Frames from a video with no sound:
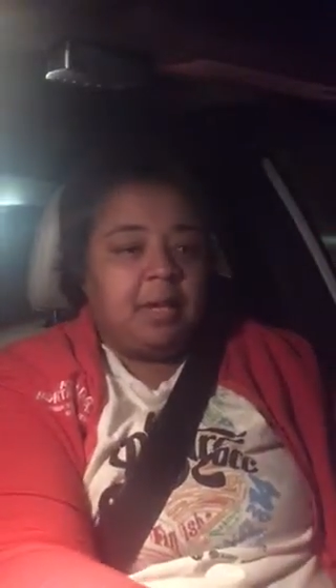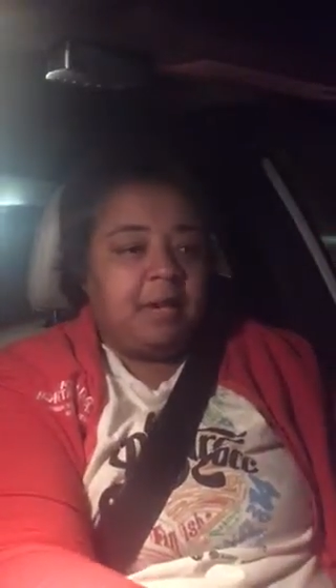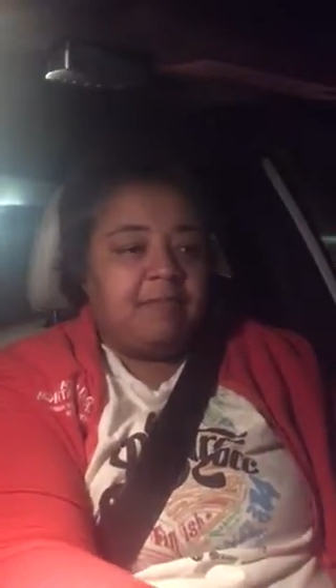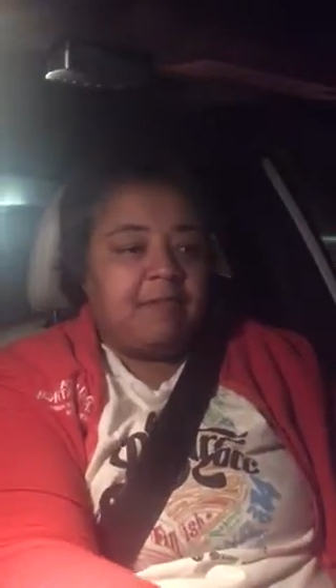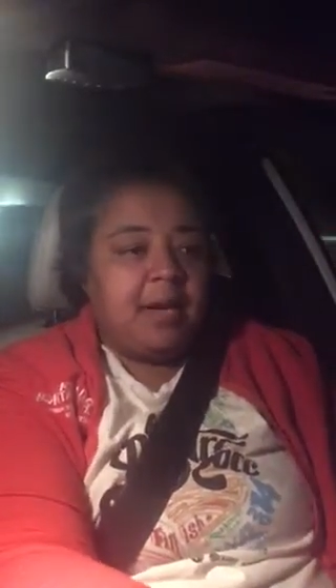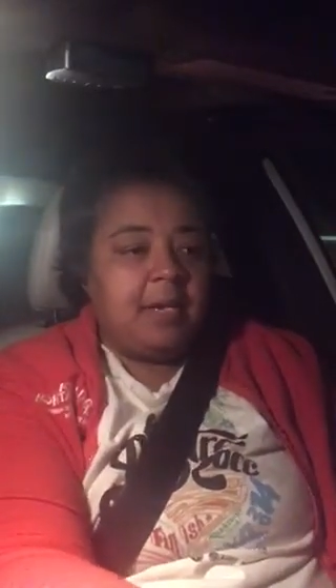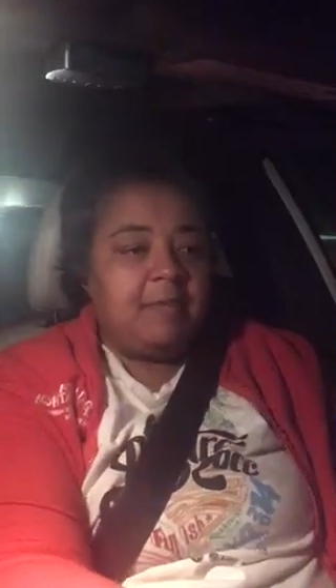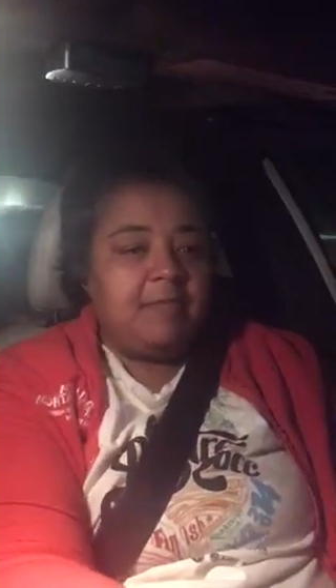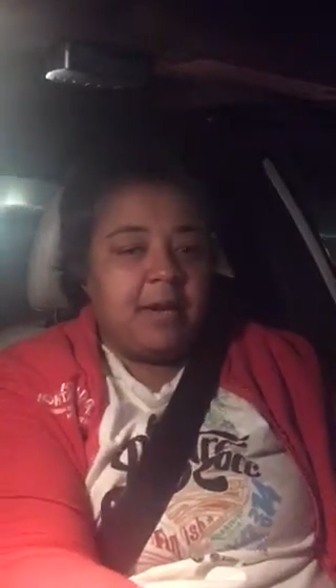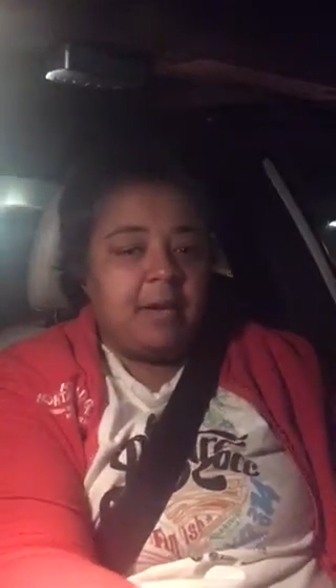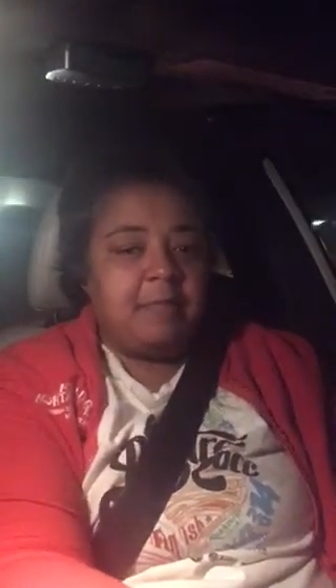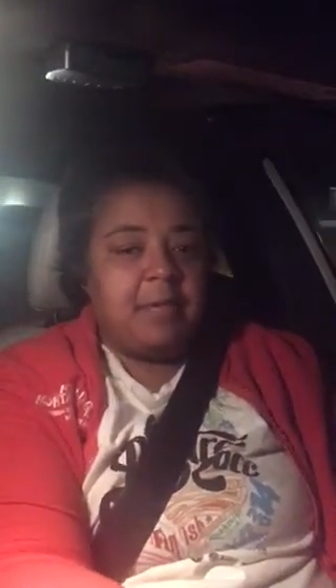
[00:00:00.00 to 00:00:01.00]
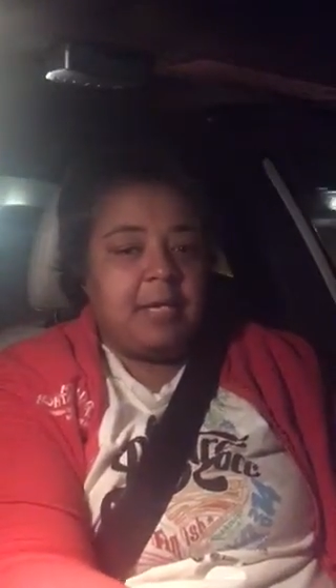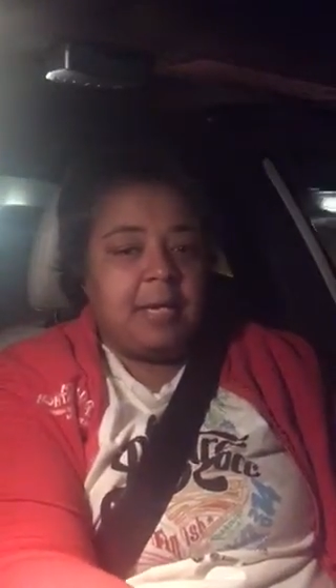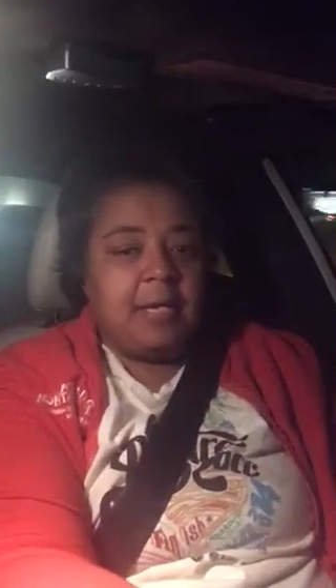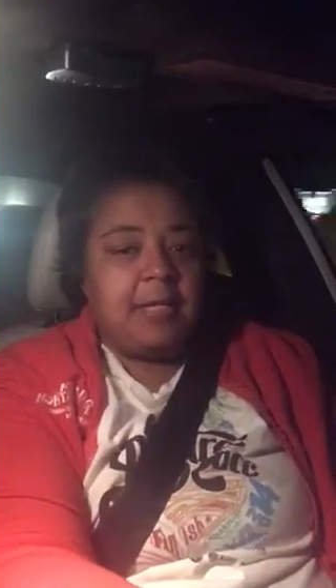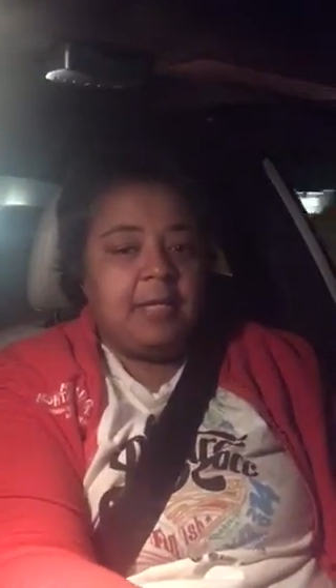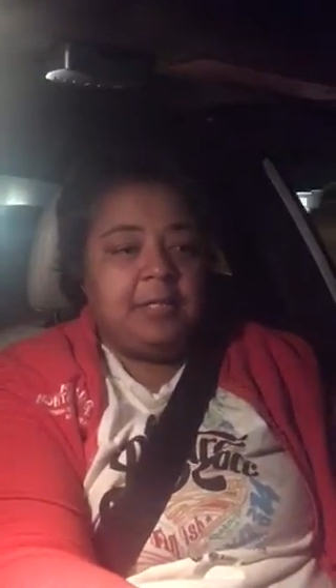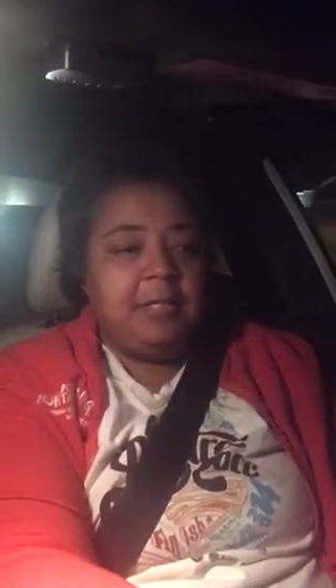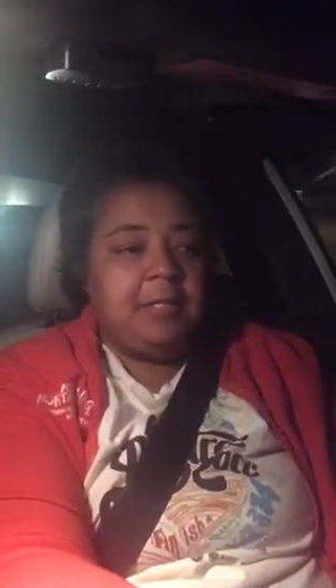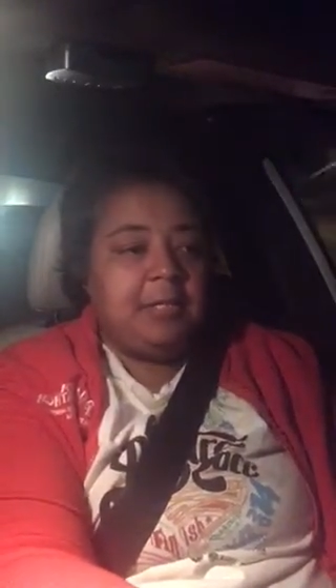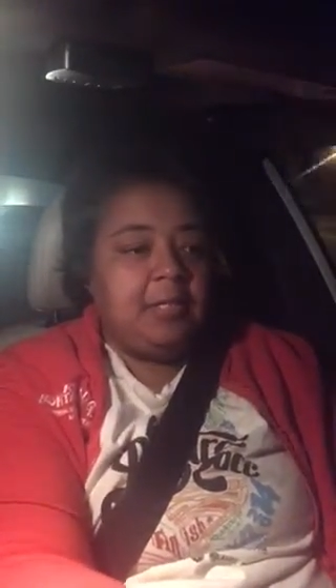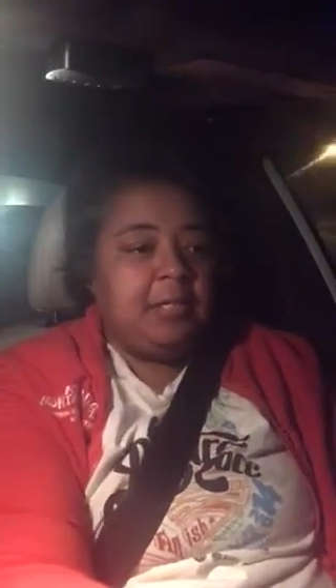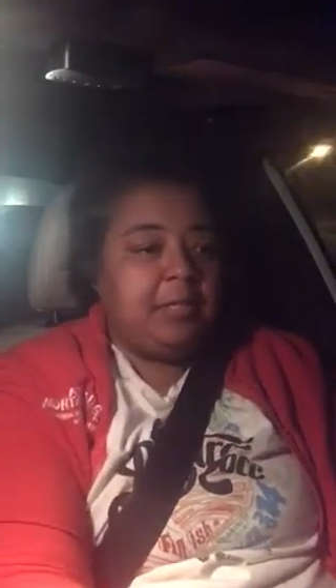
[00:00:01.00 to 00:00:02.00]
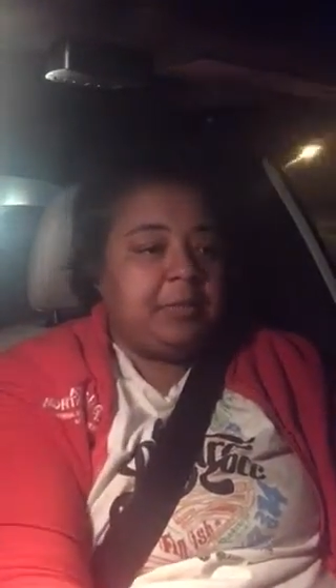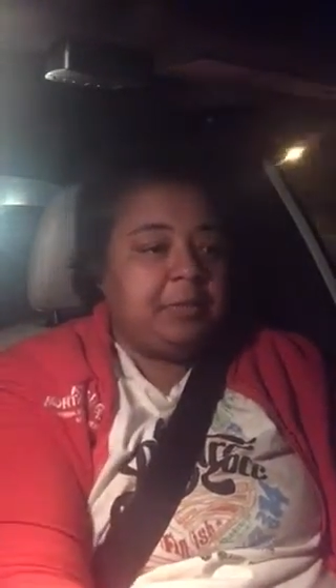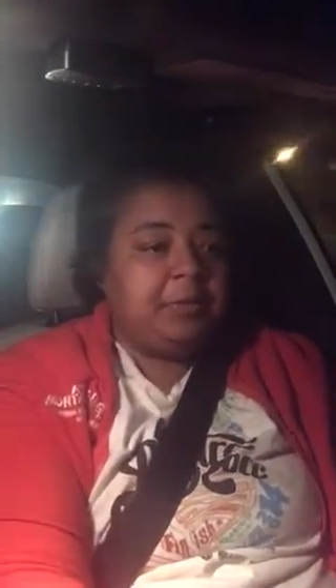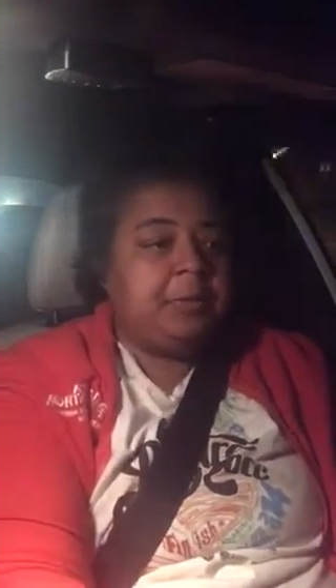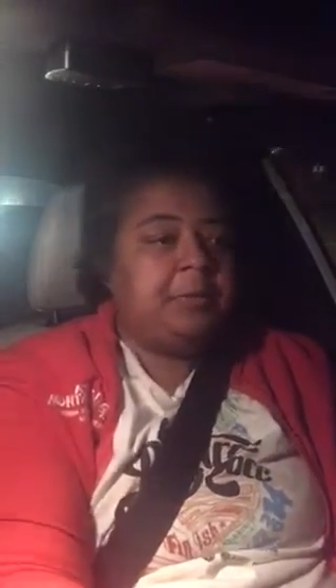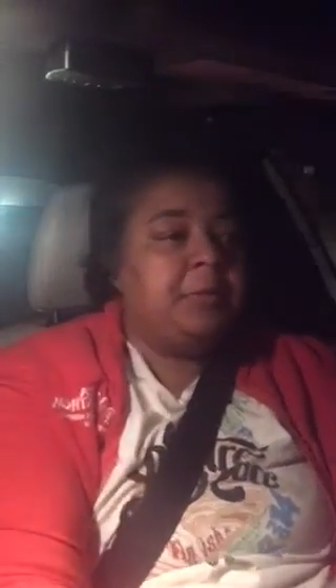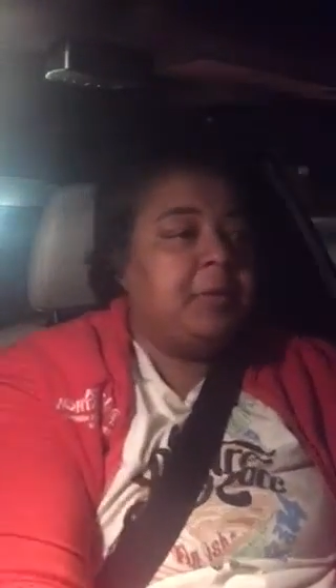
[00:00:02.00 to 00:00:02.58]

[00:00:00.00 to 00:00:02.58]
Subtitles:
I finally found me a good little